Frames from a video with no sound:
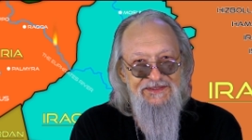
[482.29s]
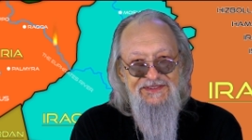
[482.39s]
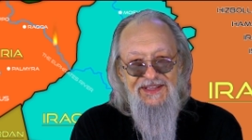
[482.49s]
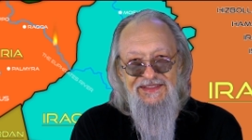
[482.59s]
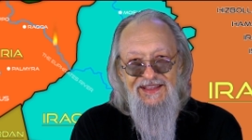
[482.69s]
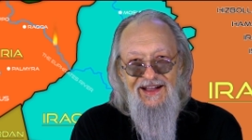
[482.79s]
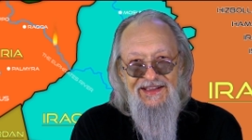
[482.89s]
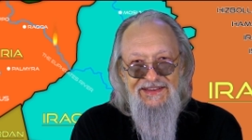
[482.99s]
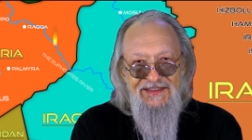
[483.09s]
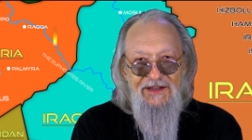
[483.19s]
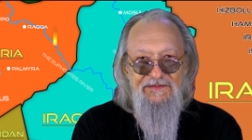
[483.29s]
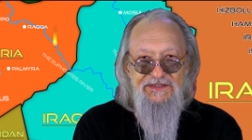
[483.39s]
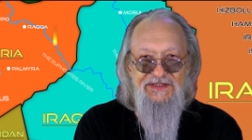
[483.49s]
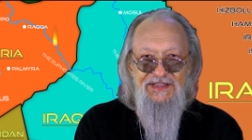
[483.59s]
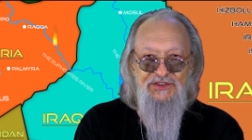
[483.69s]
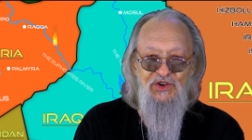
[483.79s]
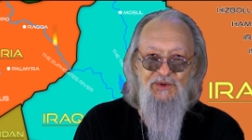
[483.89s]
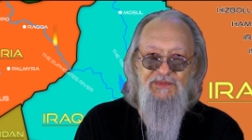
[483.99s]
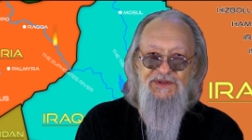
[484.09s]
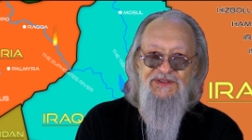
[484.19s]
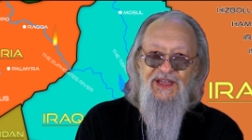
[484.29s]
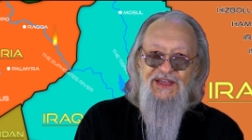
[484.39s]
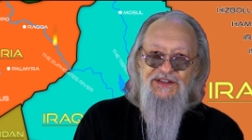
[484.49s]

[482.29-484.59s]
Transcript: said the IDF is determined